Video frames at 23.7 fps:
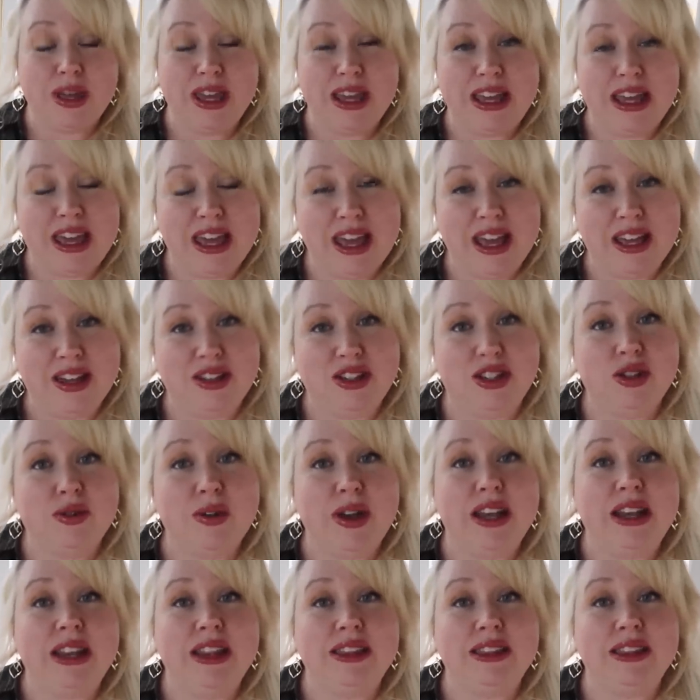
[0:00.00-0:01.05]
we can't
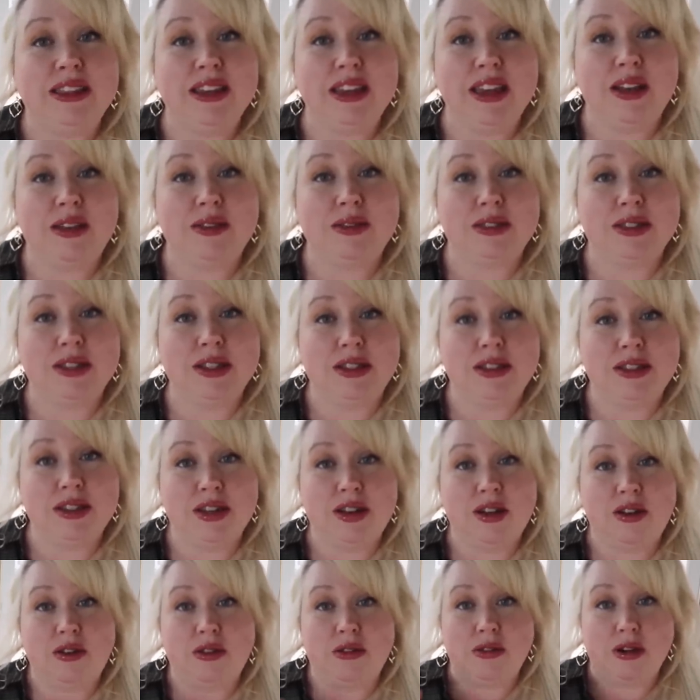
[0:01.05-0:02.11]
do anything else
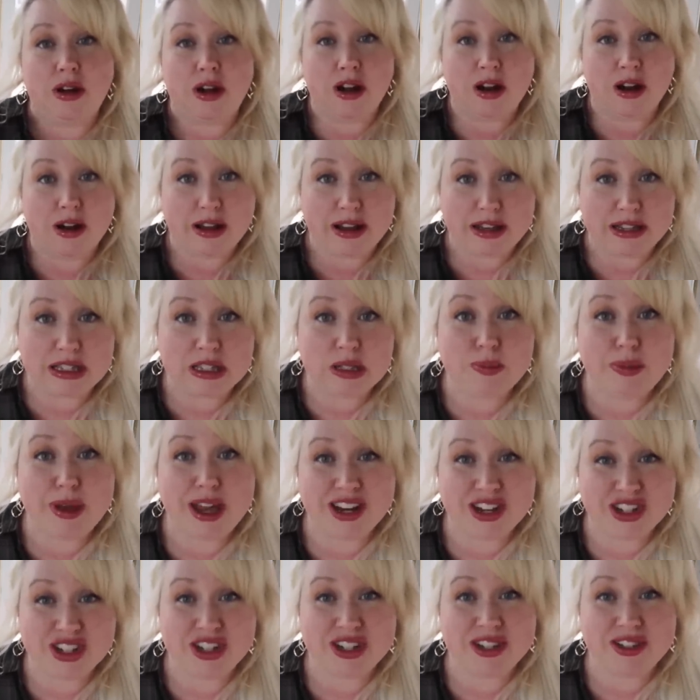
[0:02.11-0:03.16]
until our
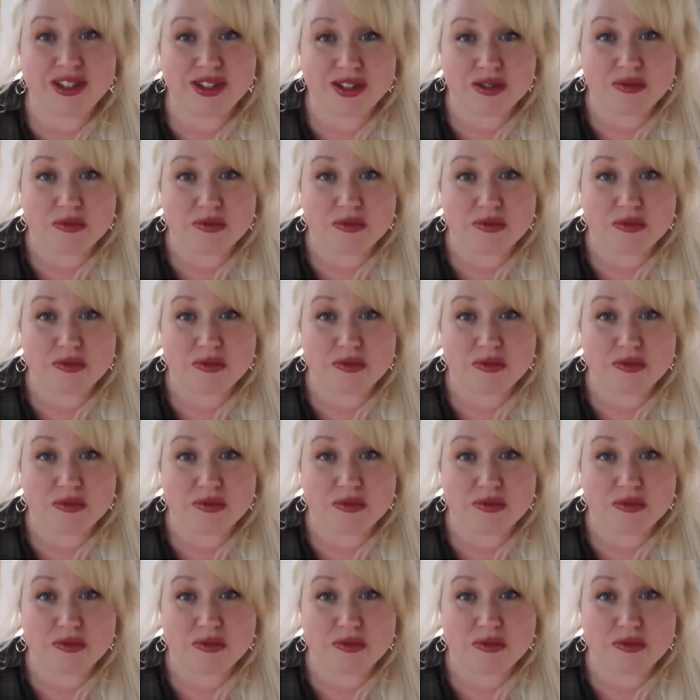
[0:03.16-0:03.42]
inspections